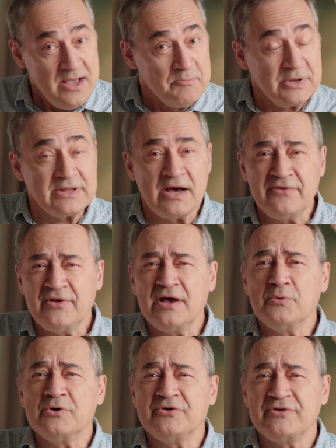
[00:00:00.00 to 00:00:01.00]
But as I
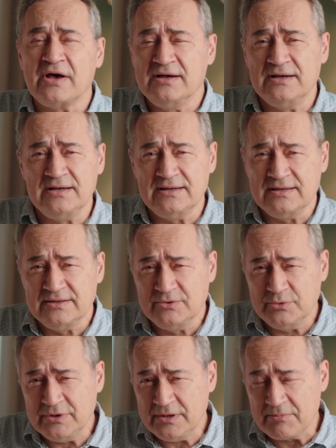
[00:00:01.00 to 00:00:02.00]
was
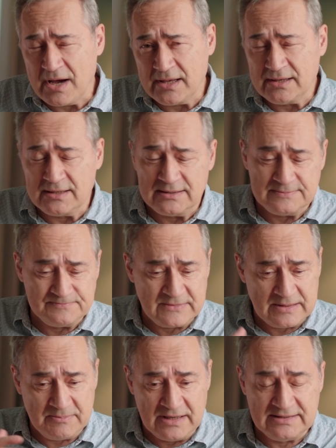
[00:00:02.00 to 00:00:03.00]
doing
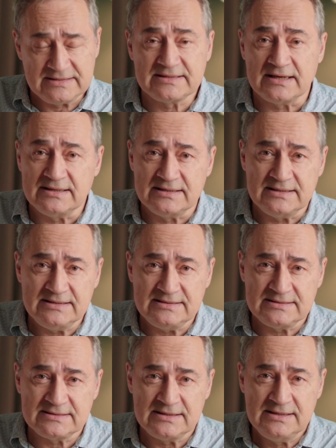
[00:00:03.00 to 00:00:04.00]
my
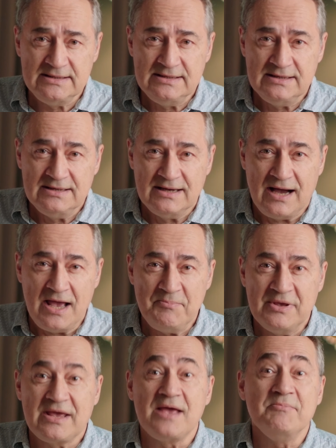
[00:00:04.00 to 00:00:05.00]
studies, I
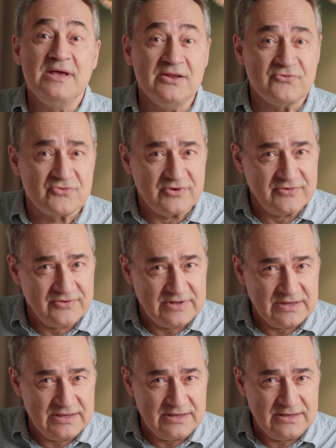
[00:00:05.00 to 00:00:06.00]
became
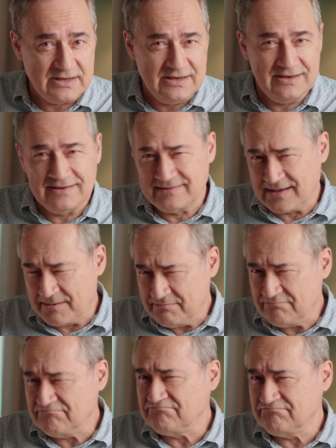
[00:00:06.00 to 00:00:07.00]
interested in
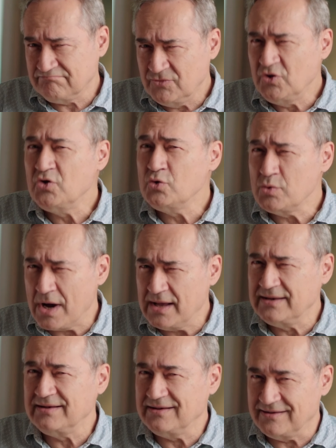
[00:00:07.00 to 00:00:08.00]
some new
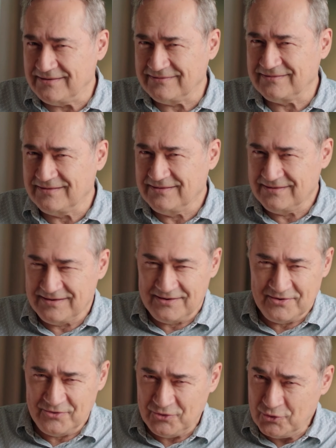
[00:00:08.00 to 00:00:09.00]
ideas,
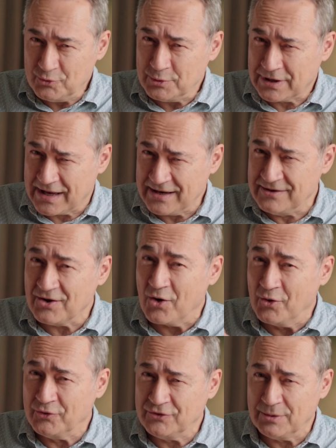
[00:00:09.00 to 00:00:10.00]
new kid
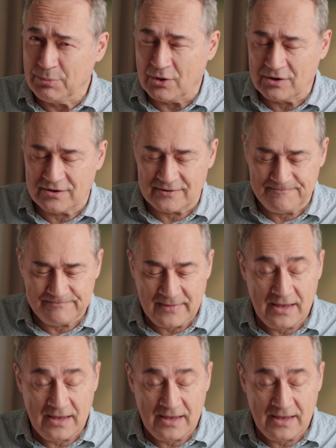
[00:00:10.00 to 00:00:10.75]
on the block.